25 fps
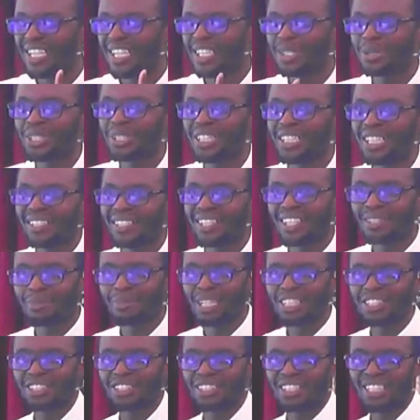to hear that my
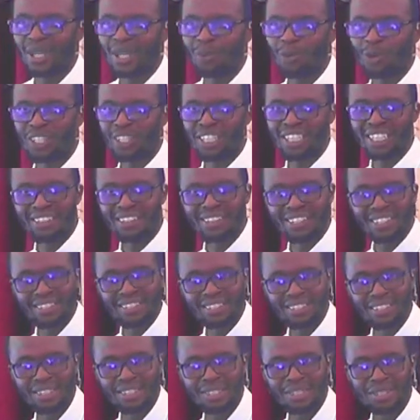children are walking in the
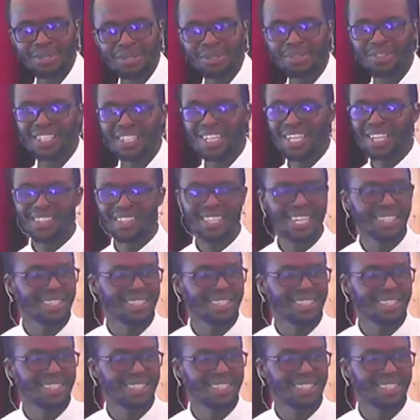truth. That